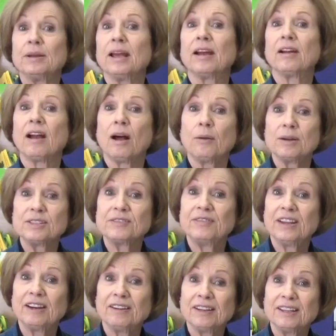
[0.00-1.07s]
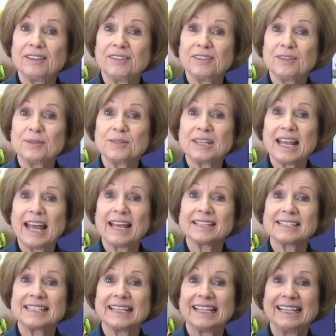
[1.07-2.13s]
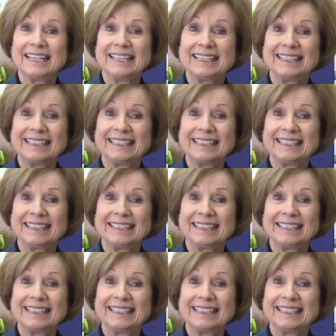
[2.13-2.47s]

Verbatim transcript: we are always very enthusiastic